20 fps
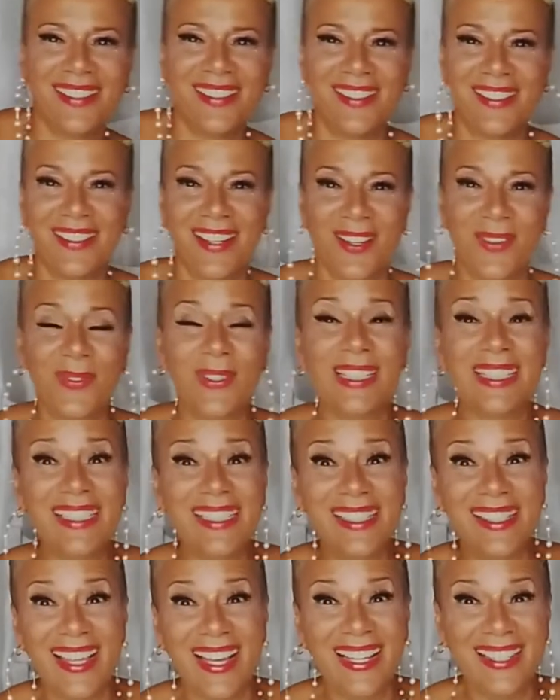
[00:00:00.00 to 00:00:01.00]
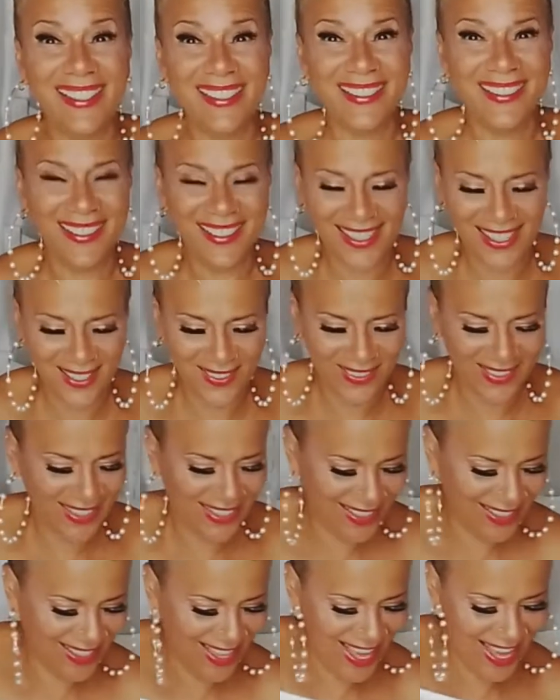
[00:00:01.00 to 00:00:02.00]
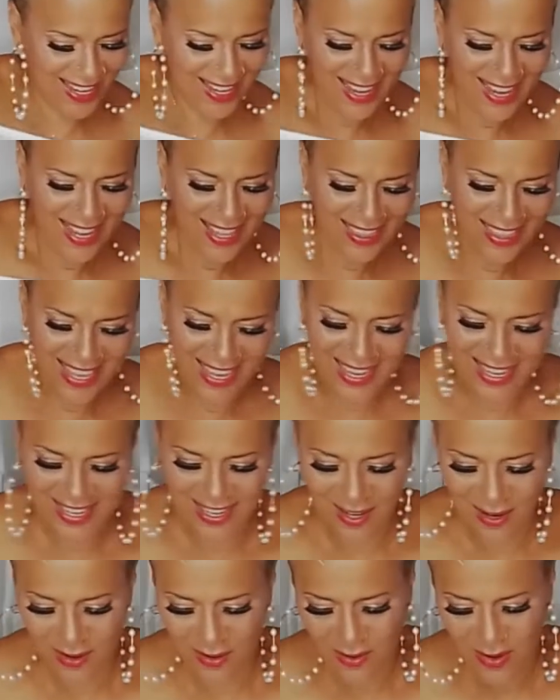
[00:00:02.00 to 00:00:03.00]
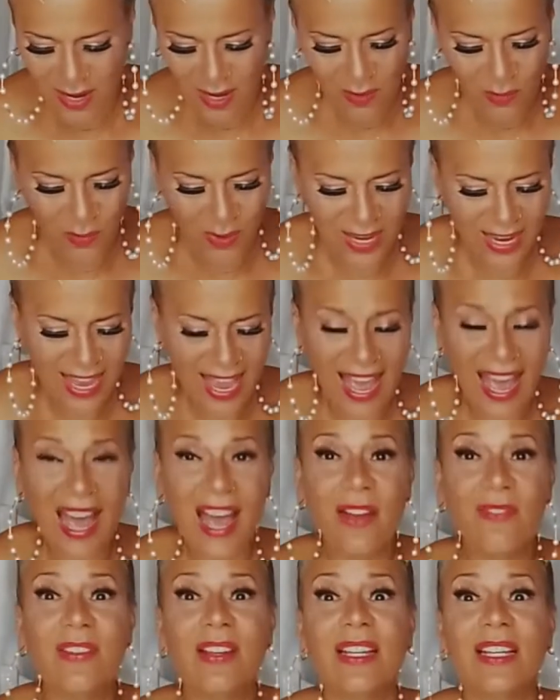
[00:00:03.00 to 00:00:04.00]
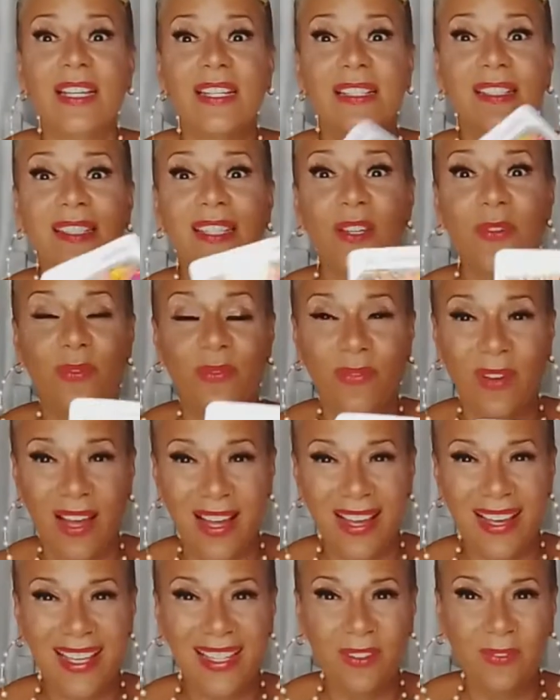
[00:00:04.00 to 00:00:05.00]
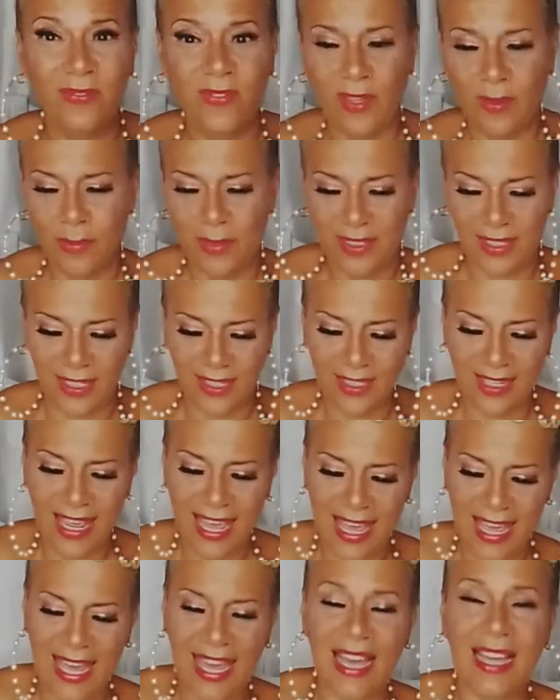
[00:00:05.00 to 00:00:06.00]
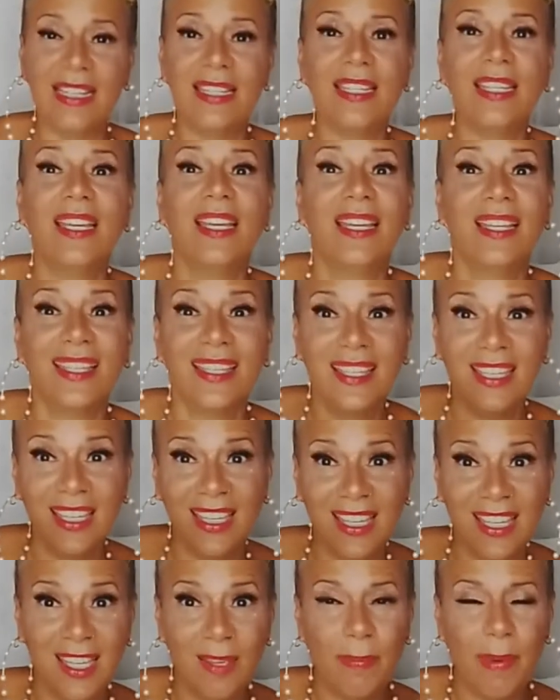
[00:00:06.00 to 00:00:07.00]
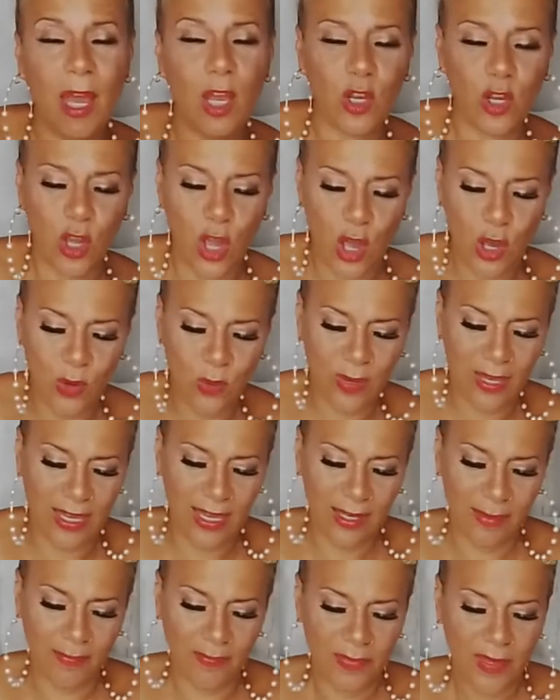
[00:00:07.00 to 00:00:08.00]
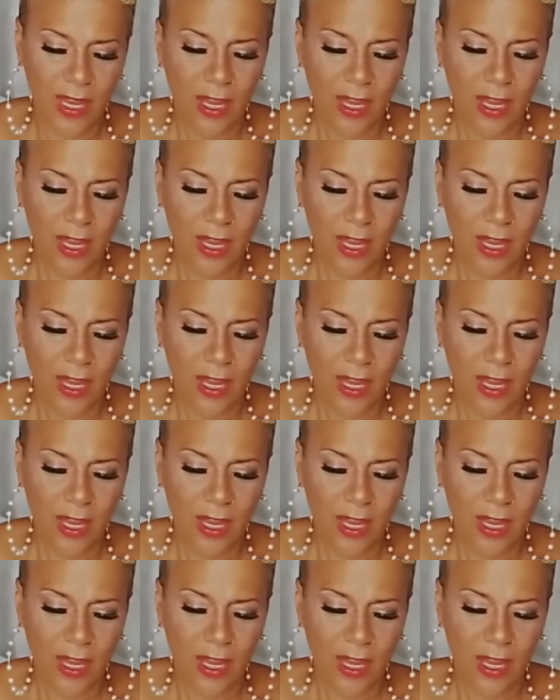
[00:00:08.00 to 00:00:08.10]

You're like, what is that, Zora? What is that? Thank you. We have divine feminine and keep going.